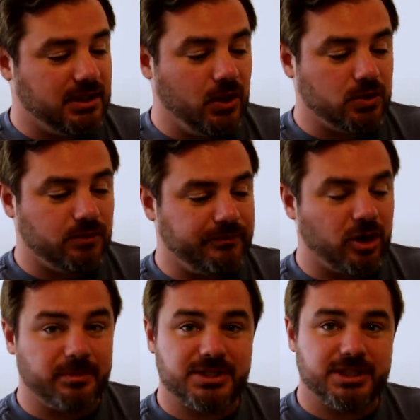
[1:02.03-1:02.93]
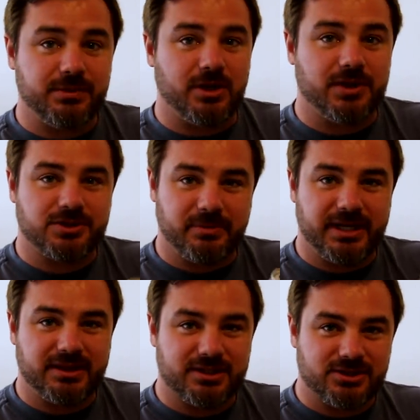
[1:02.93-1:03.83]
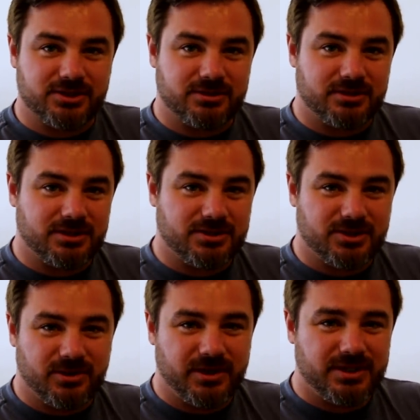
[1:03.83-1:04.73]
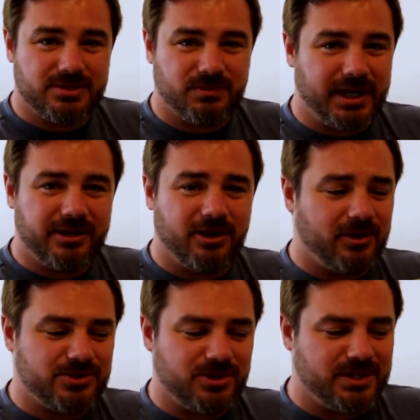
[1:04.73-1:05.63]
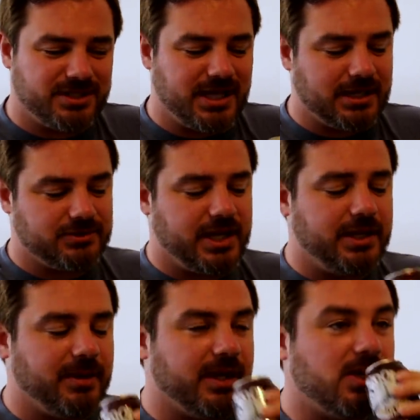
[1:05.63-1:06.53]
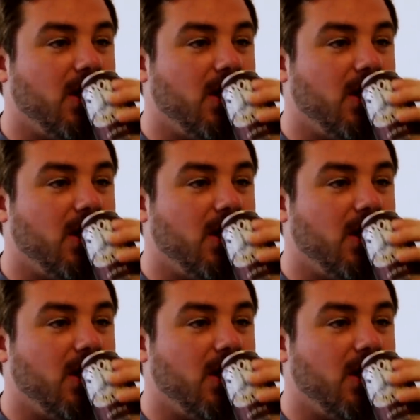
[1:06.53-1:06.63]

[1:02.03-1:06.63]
the local pharmacy would also make the sodas? Why are all the sodas doc? Anyway,